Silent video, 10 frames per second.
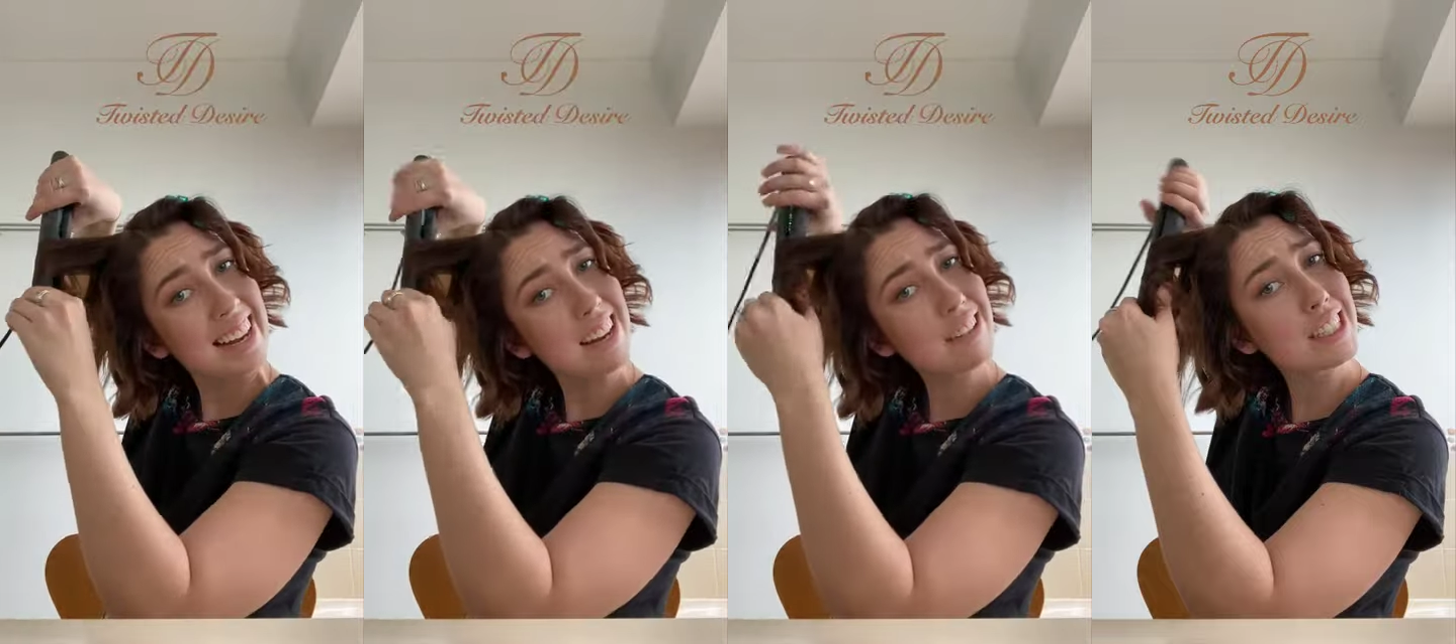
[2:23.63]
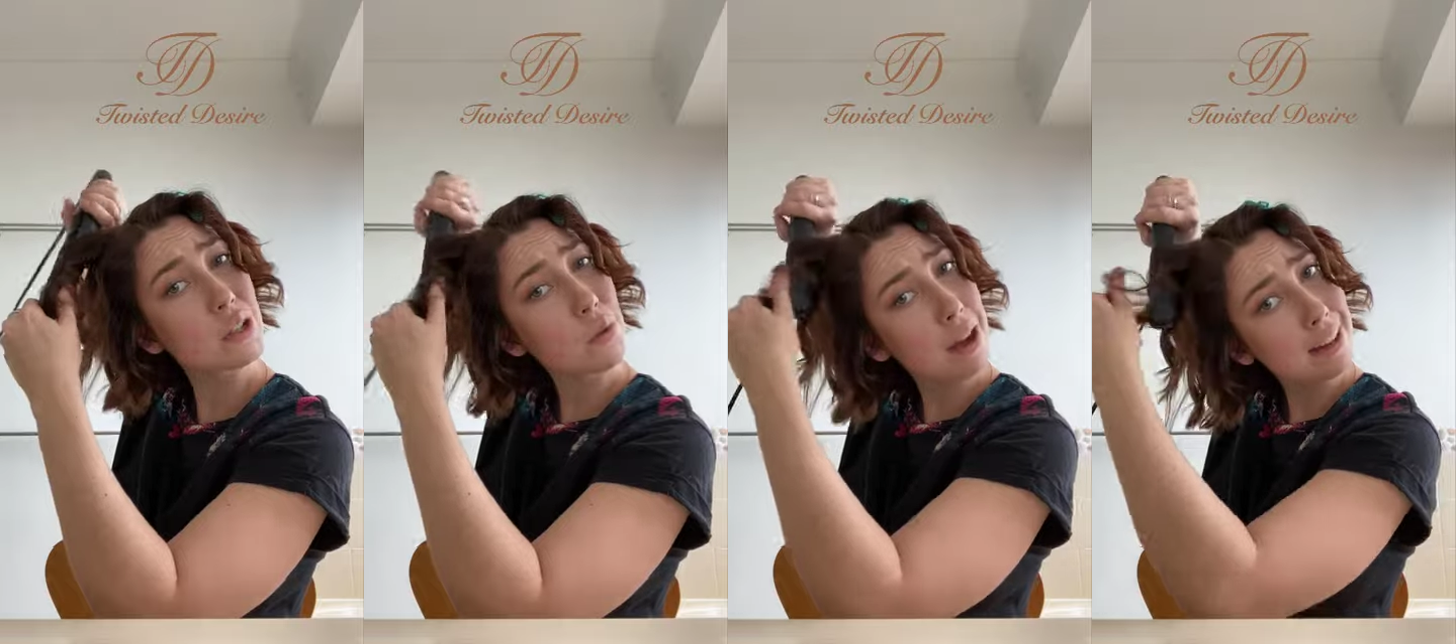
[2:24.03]
Now
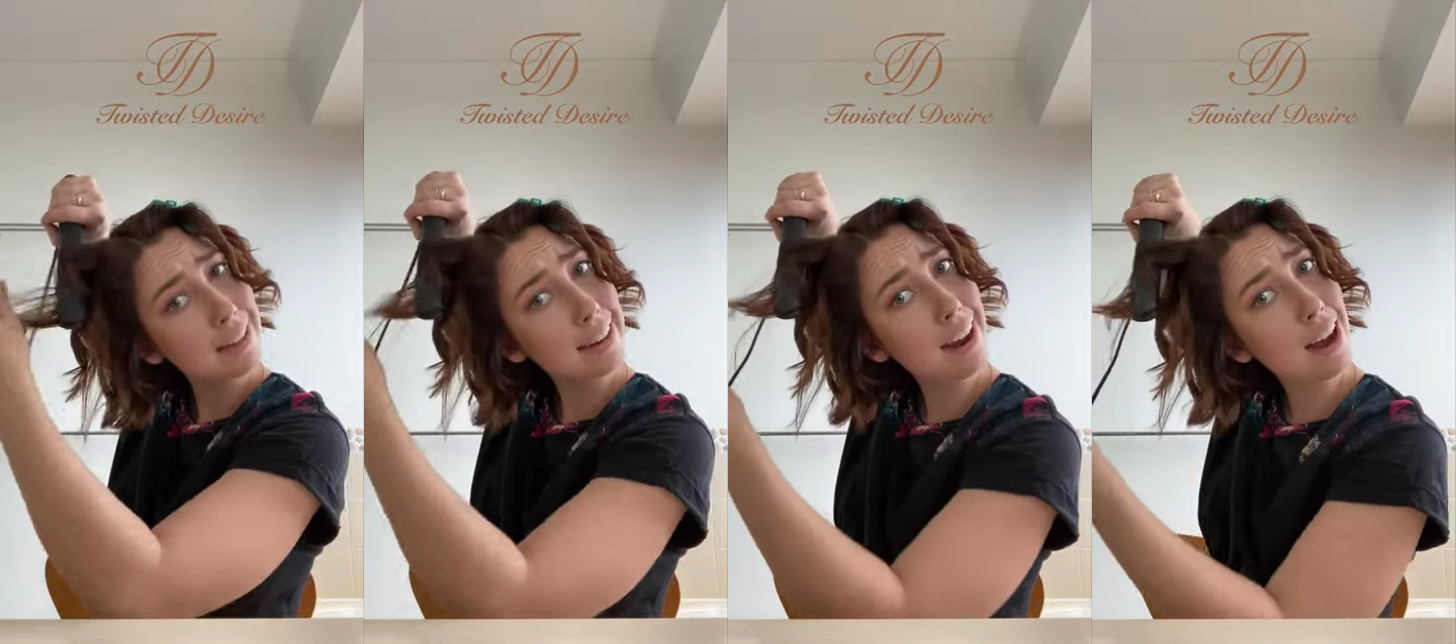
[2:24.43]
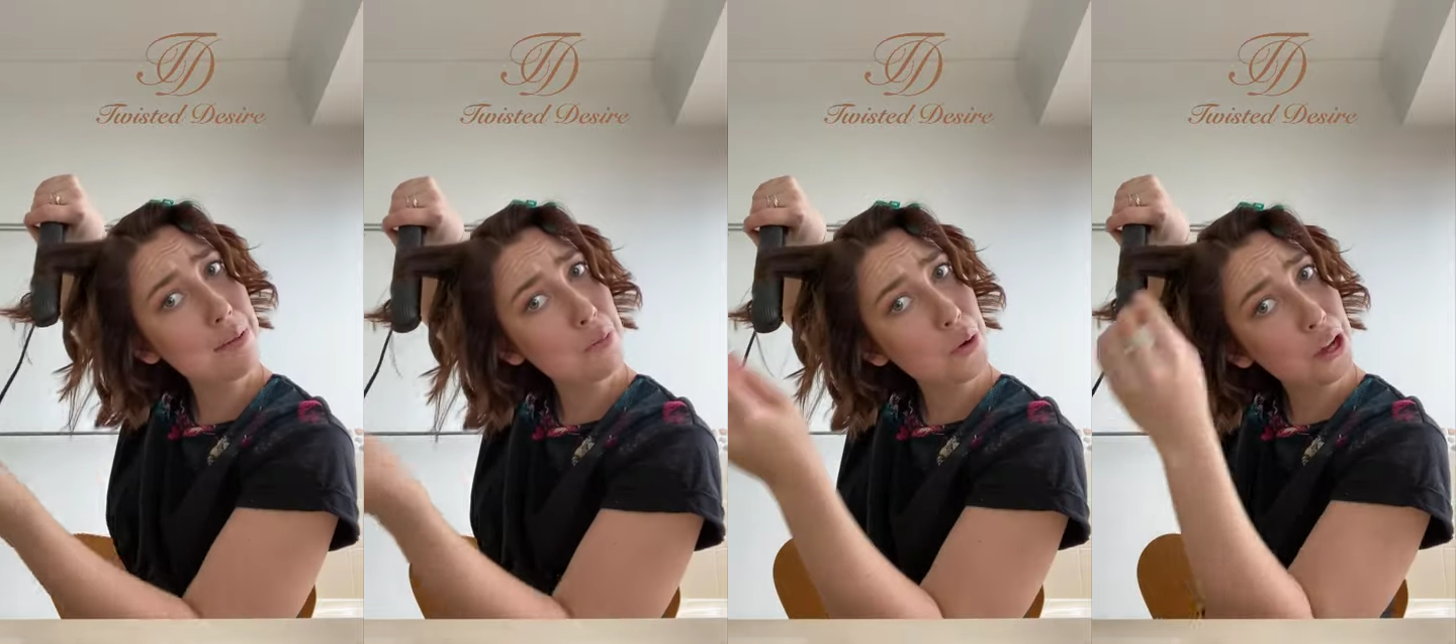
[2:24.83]
it's quite an
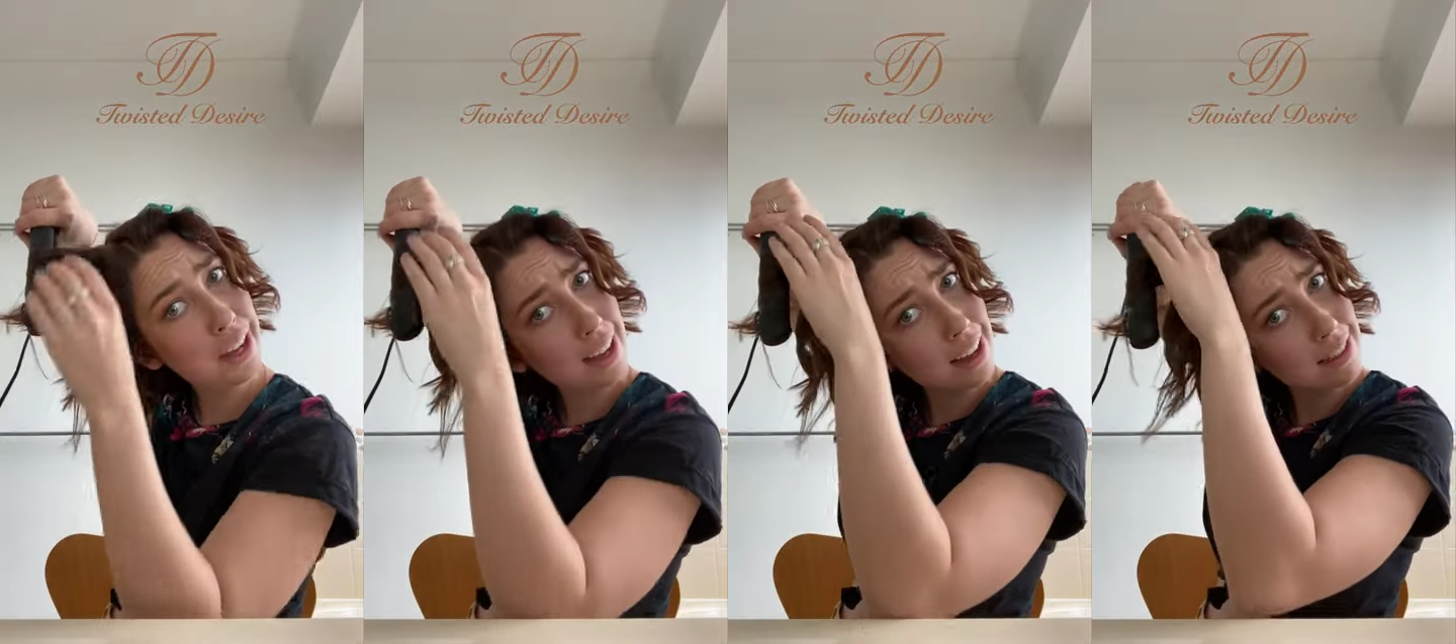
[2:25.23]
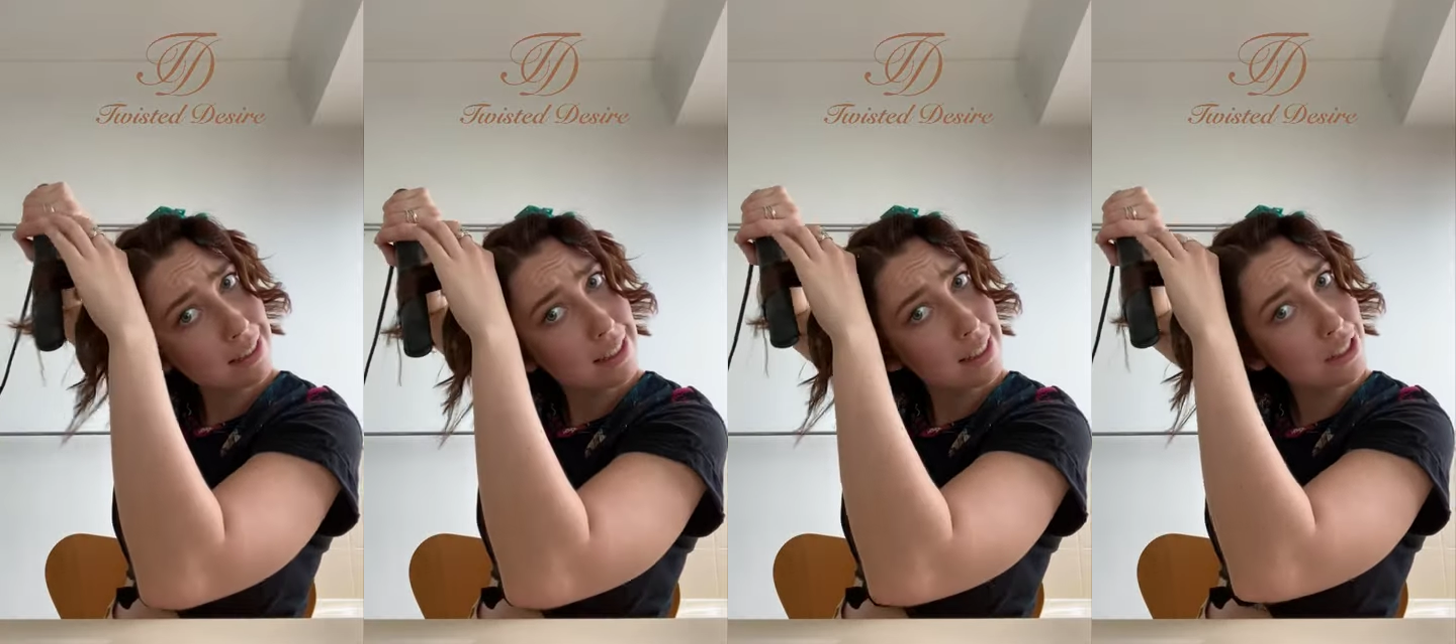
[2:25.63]
arm
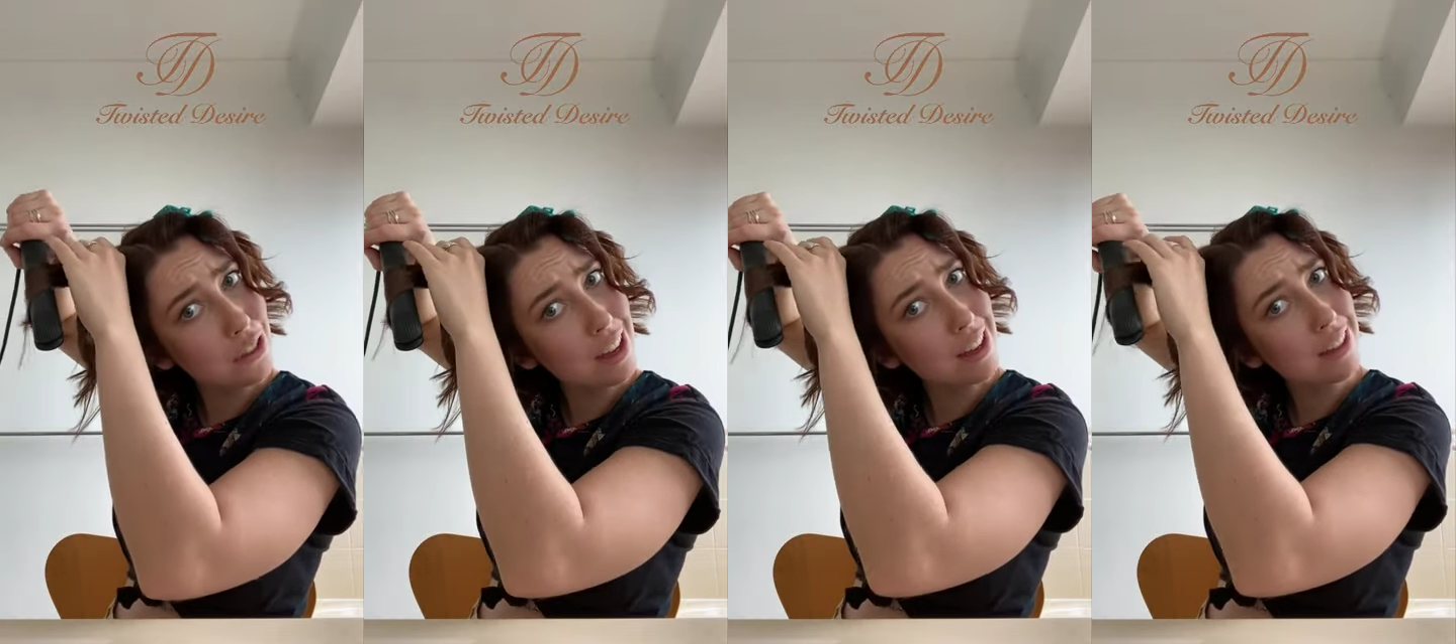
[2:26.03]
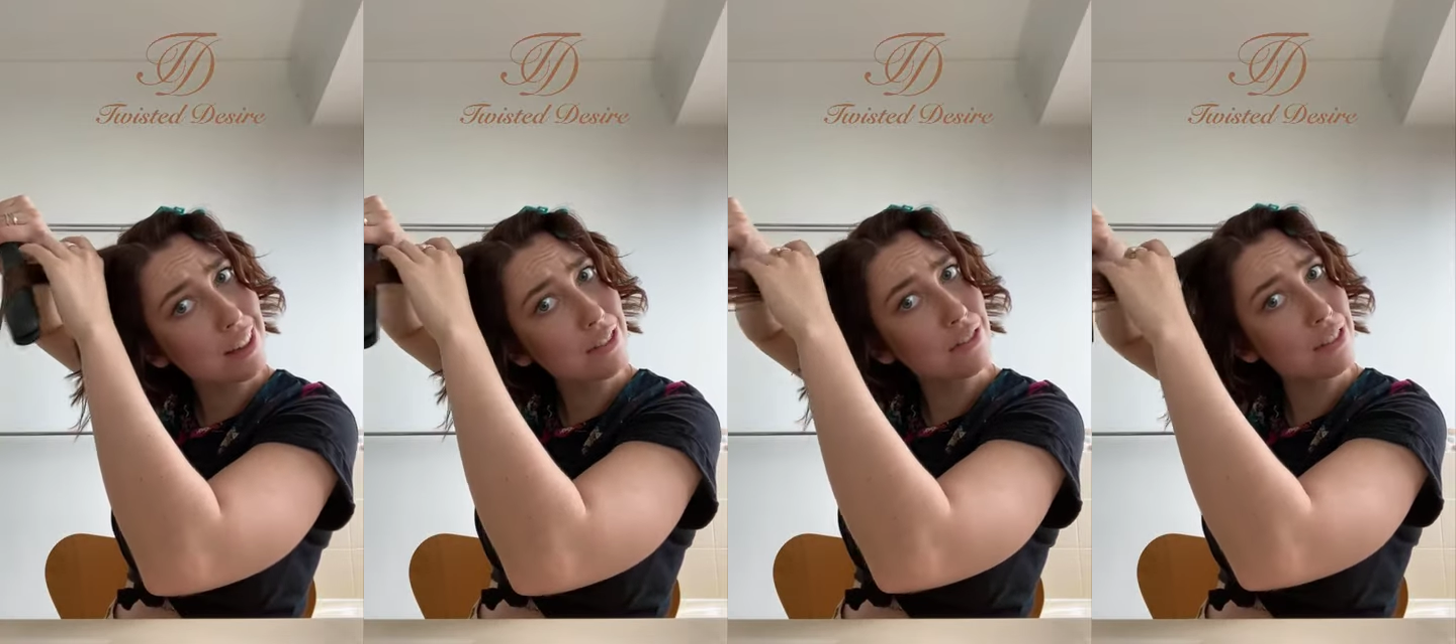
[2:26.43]
workout and you get
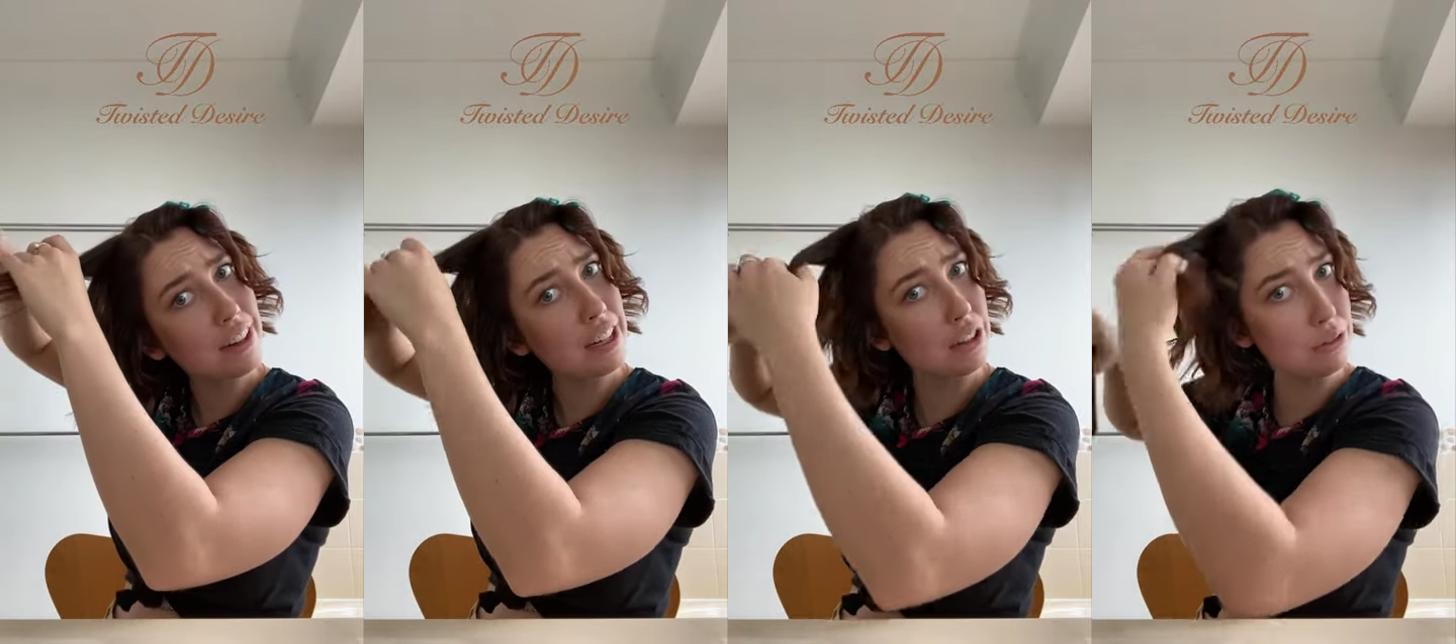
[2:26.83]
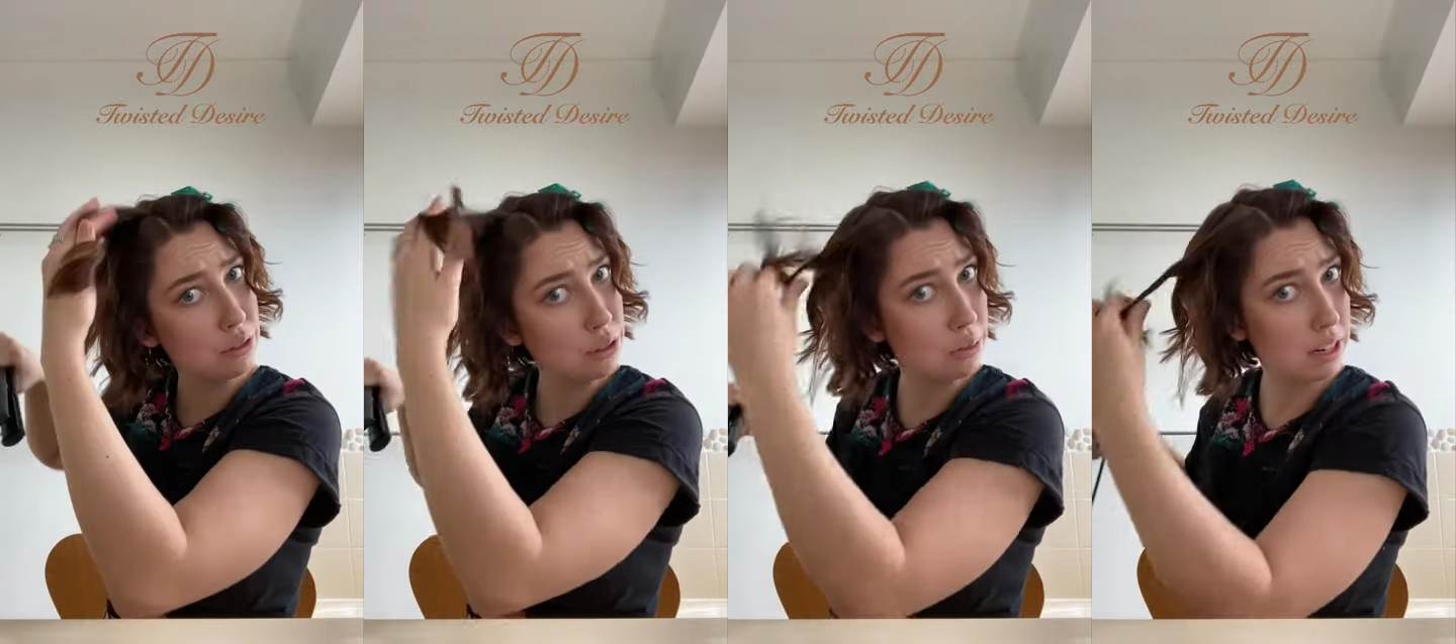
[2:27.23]
very
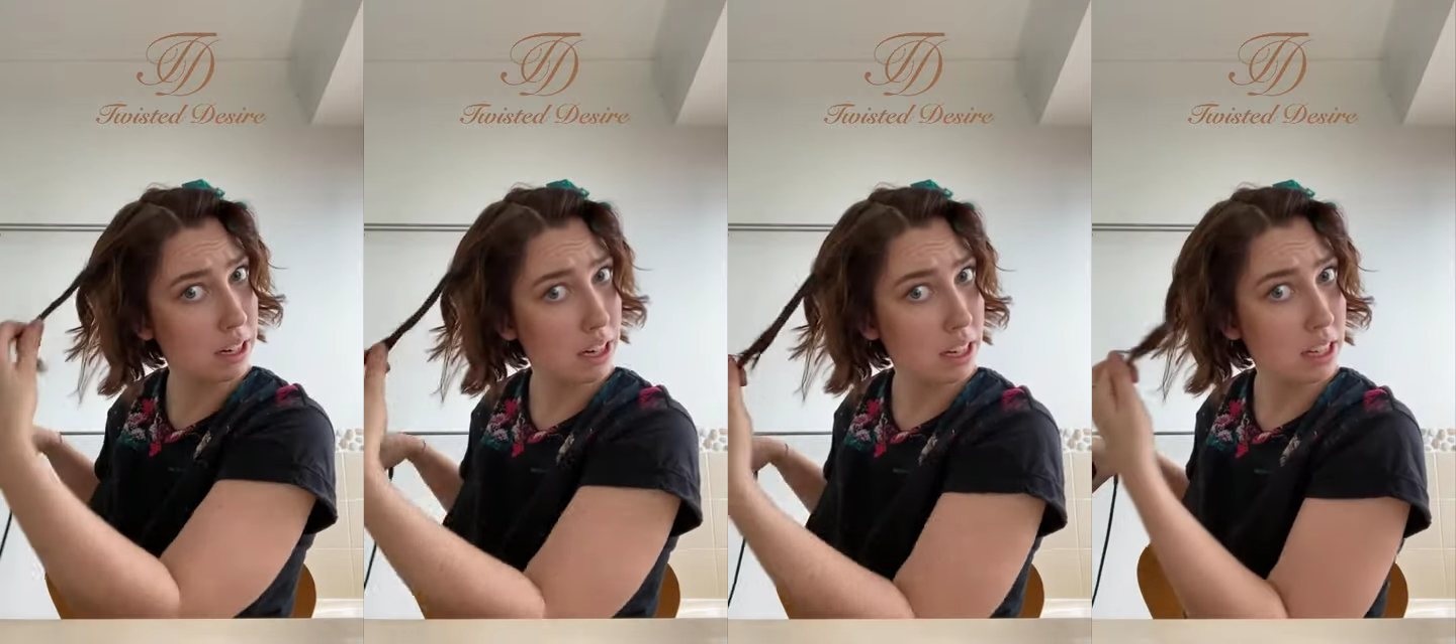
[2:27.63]
used to it.